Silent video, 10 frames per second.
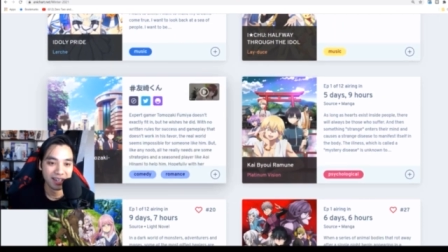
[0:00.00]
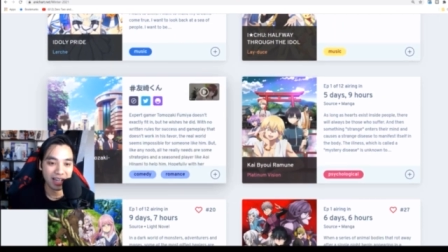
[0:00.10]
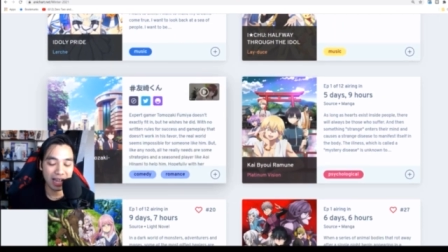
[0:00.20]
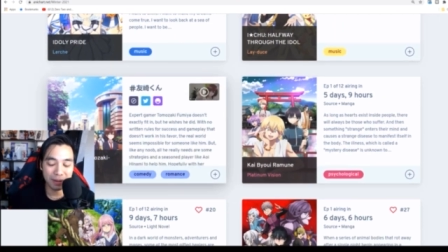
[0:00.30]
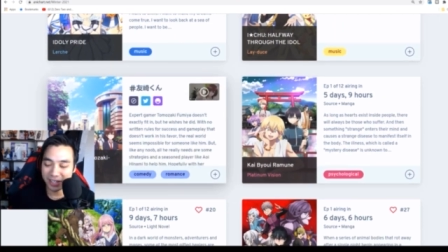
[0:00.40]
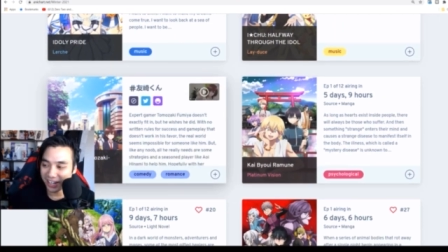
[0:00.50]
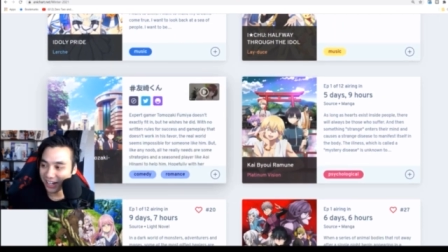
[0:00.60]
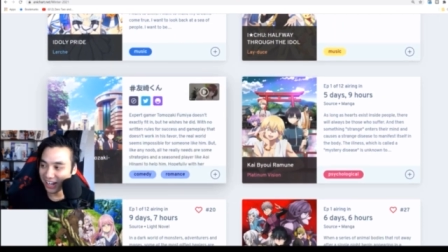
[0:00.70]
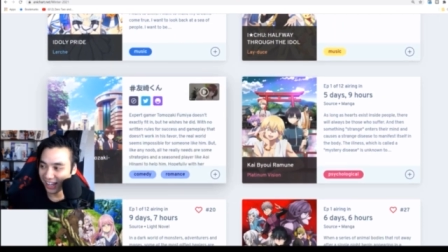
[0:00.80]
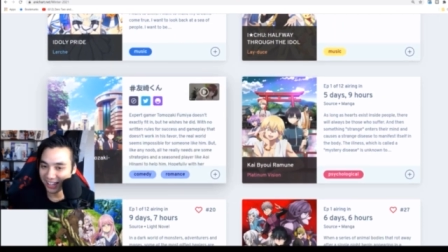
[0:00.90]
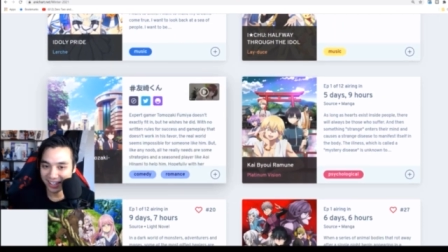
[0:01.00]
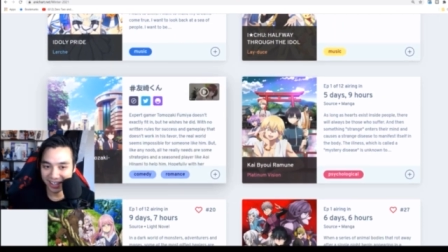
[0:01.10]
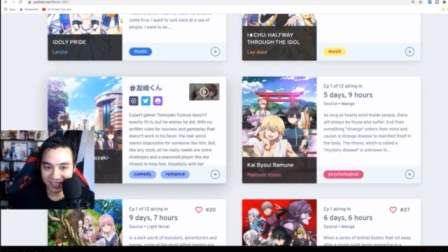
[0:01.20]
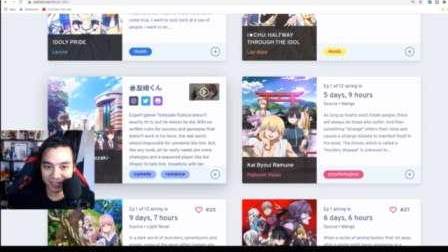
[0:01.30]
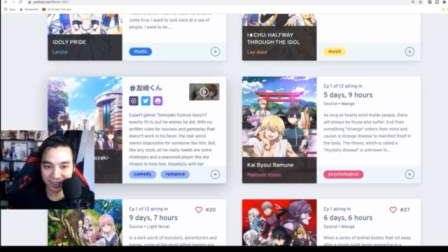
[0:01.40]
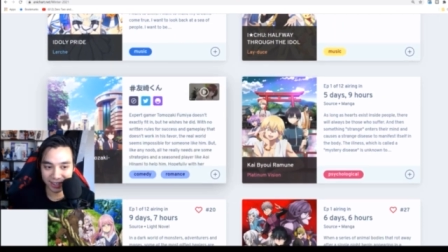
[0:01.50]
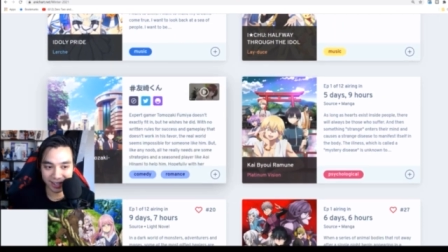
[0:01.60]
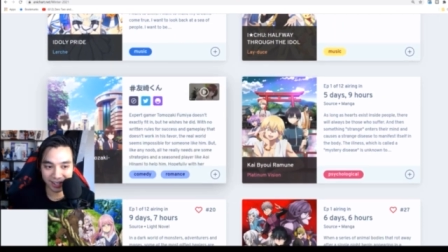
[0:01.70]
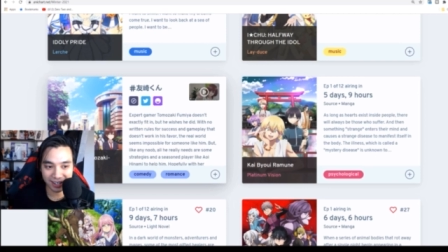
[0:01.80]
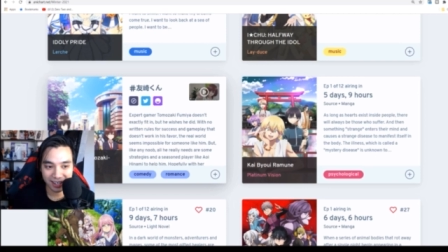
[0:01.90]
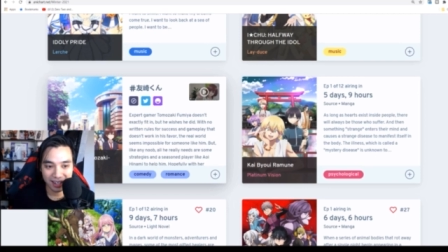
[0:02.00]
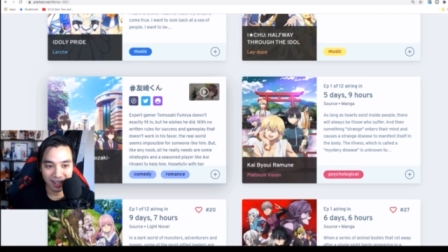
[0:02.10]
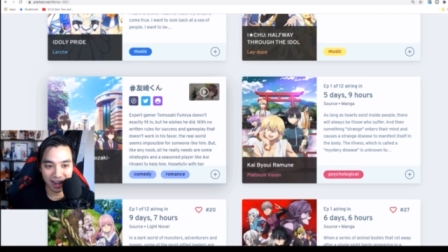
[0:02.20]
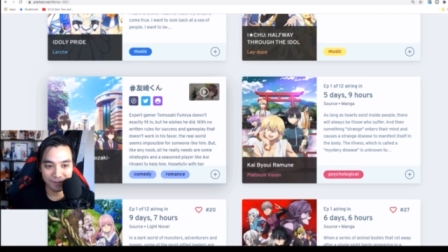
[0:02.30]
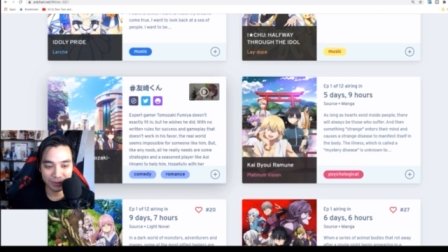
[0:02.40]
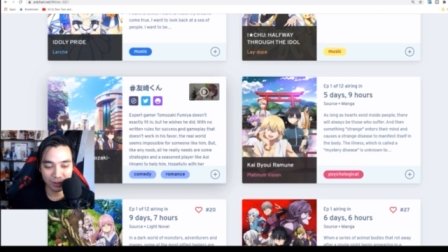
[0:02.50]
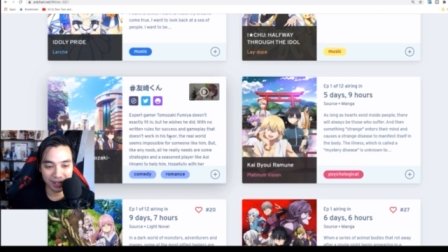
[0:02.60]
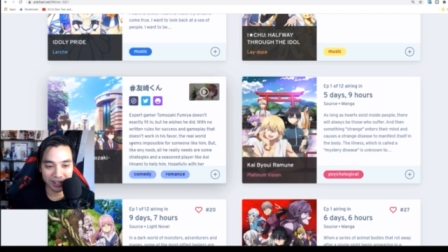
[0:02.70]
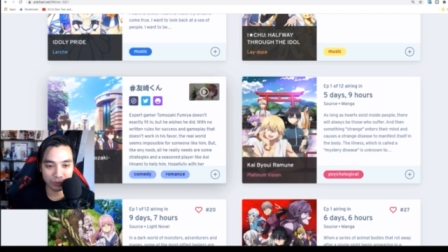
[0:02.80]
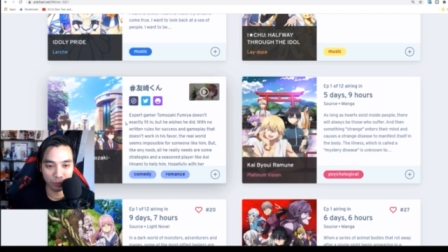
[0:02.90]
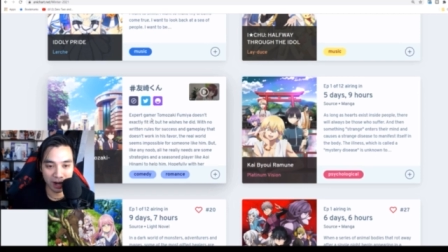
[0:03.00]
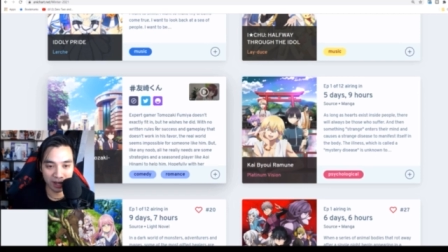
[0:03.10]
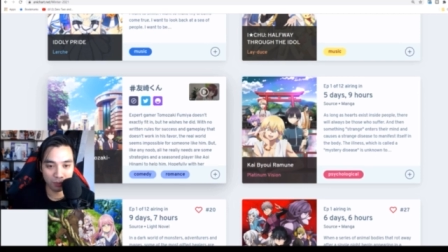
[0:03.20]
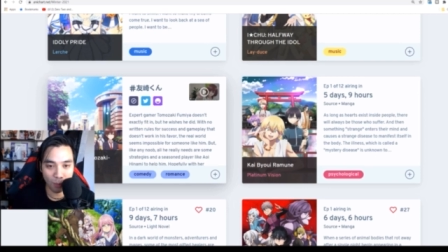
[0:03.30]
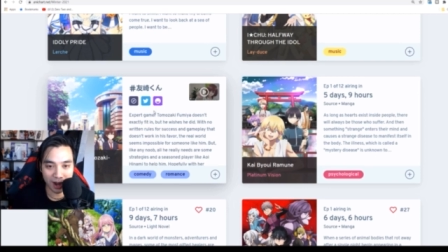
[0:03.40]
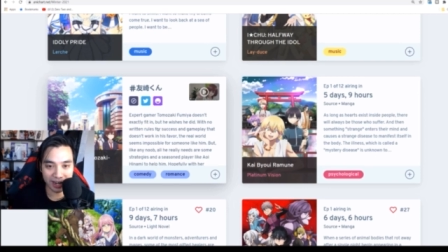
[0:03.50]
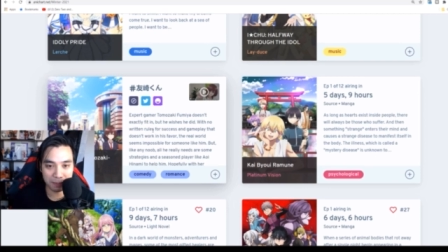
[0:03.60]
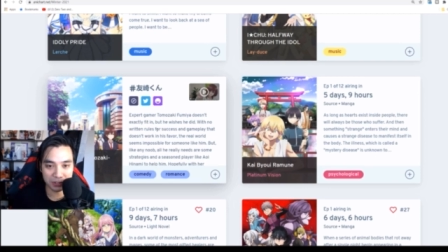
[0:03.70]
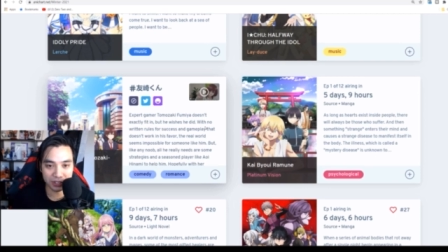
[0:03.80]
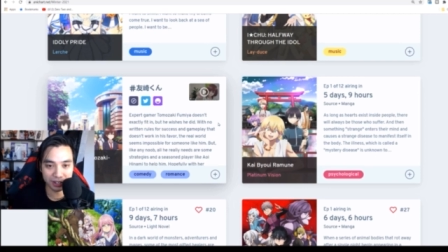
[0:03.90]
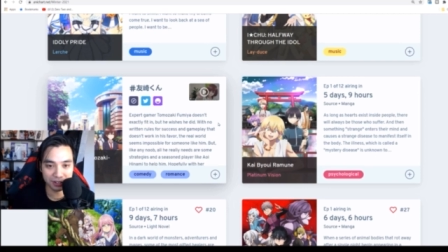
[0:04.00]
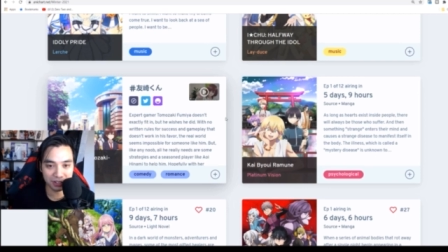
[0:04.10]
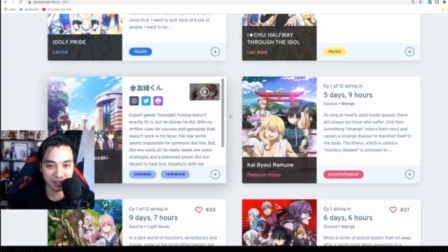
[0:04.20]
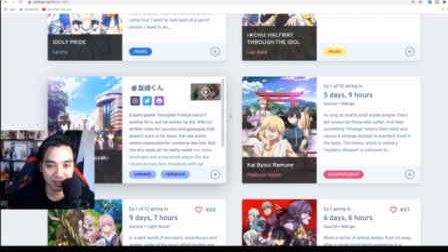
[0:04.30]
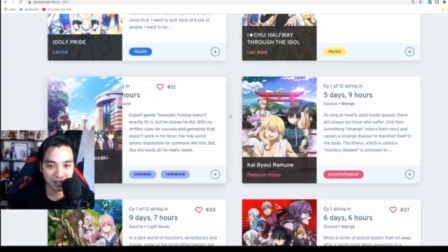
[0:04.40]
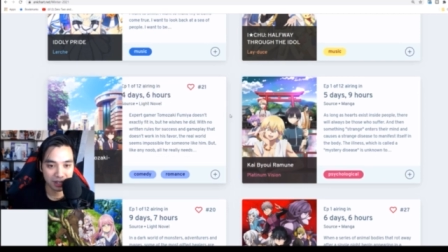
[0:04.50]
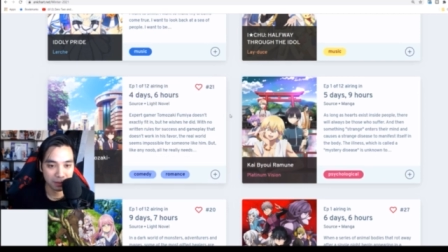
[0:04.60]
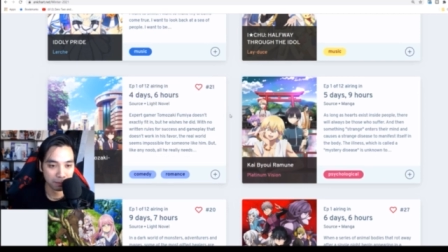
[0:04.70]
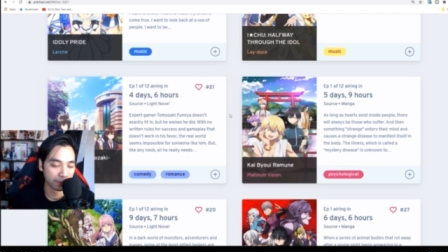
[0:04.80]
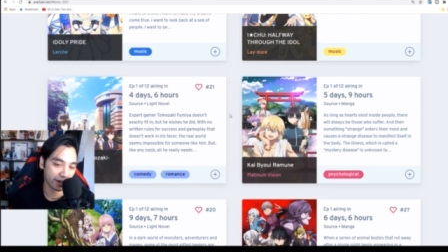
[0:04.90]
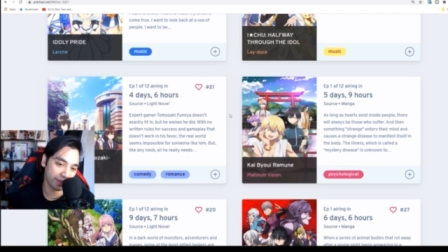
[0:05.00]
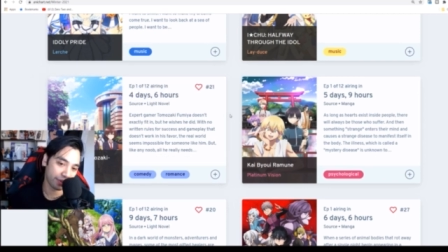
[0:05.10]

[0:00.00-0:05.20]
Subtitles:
I mean, here's the thing. I feel like it's worth one episode, but the